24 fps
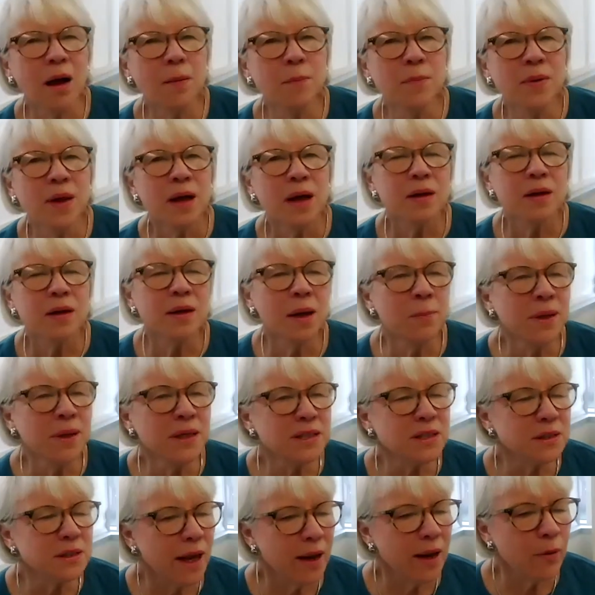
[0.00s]
um, let me
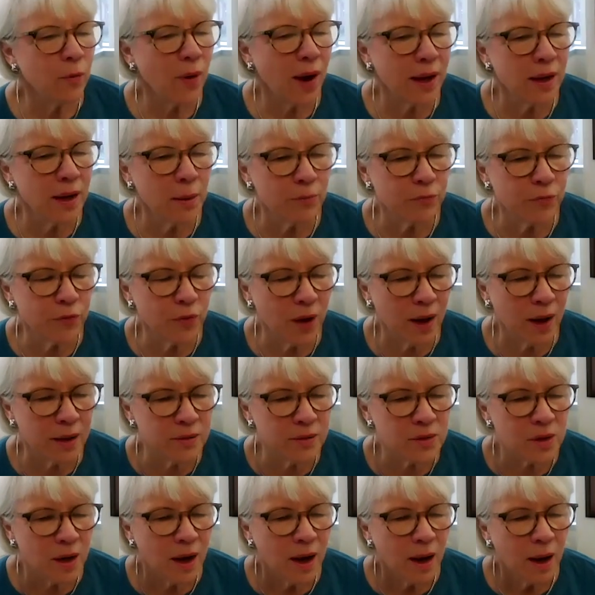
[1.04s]
say right up
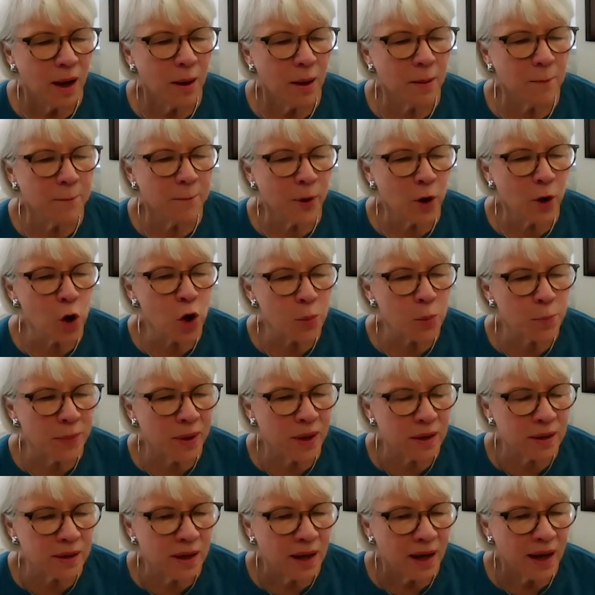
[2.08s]
front
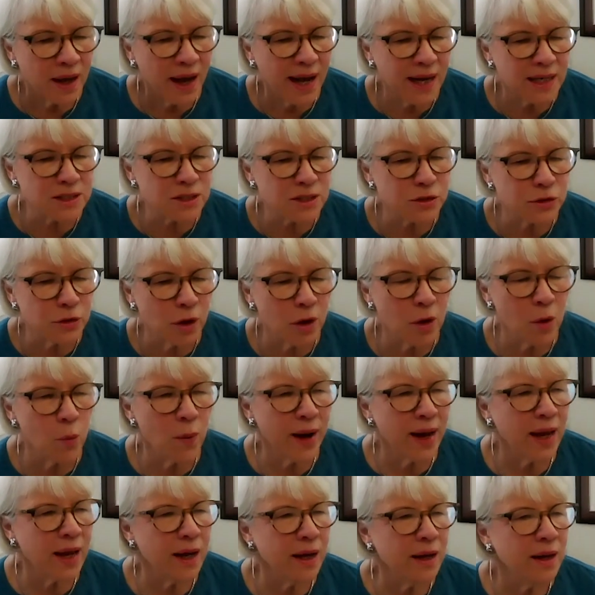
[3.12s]
Birkman has no
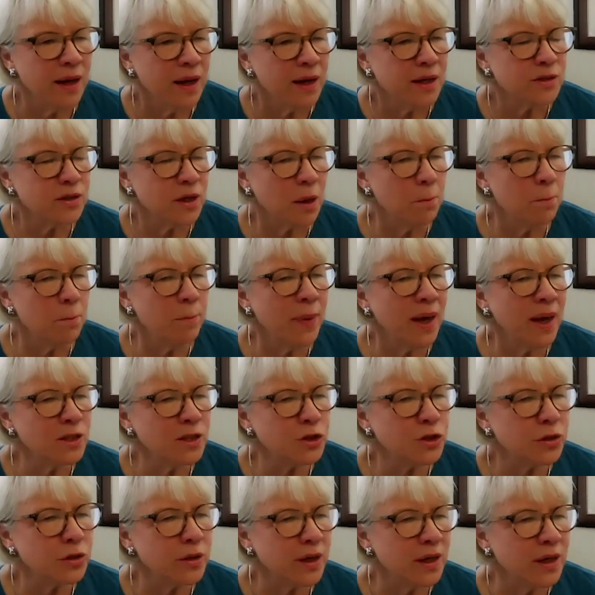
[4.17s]
way to
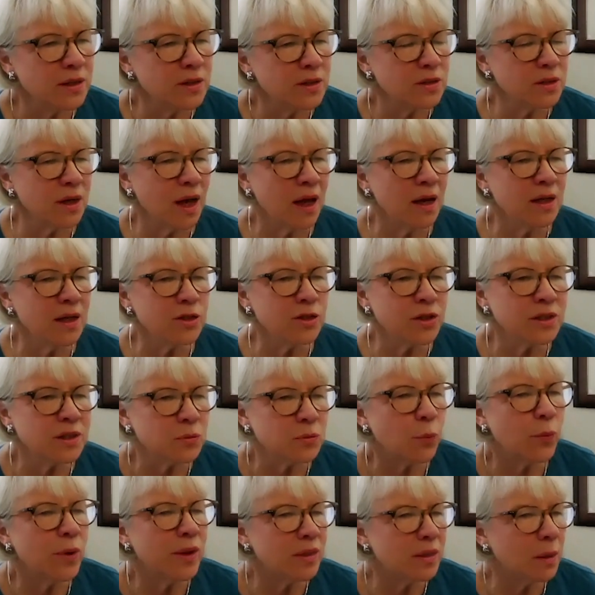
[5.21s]
measure
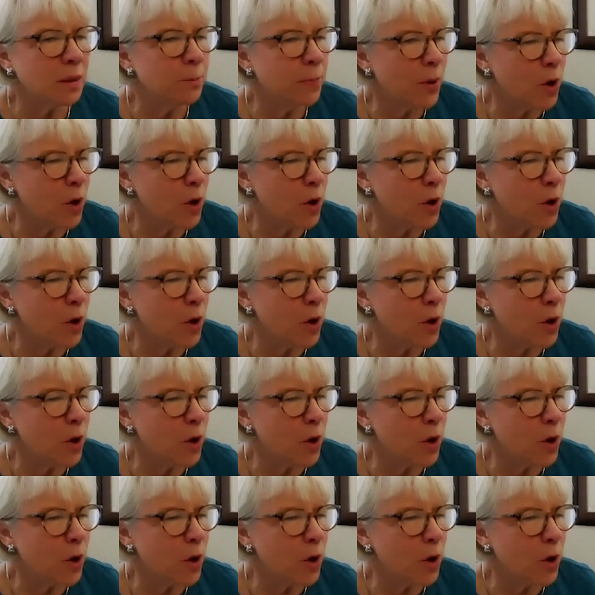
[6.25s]
intelligence with the